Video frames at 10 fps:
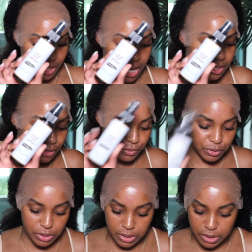I love
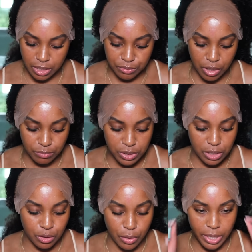using this stuff, so I'm just
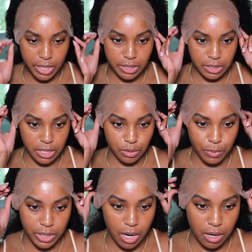gonna go ahead and take the
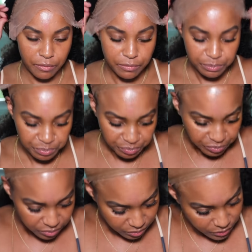wig off,
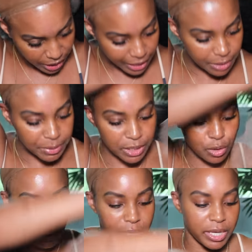and I'm gonna
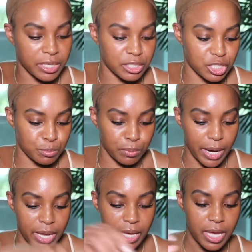go ahead and
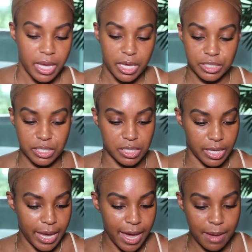spray into the
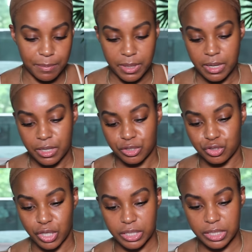cap
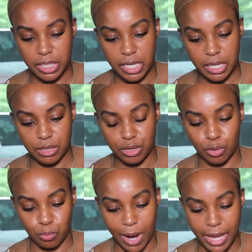just to get
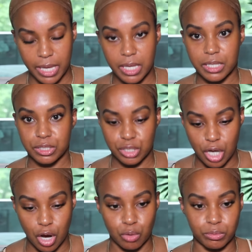the right
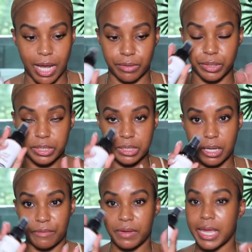tone. Now this
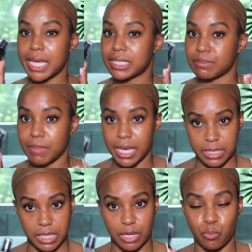stuff is
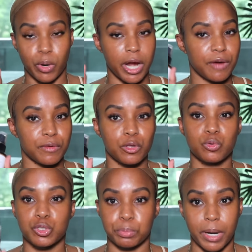messy. Wherever
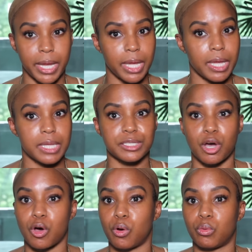you spray it, it's
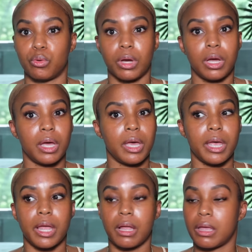gonna
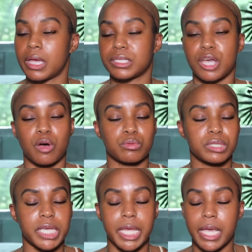
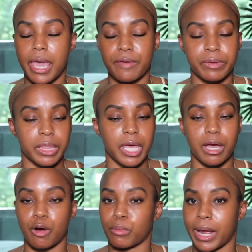tint
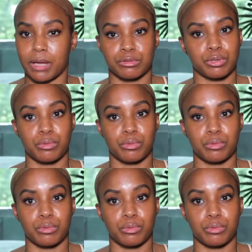everything around you,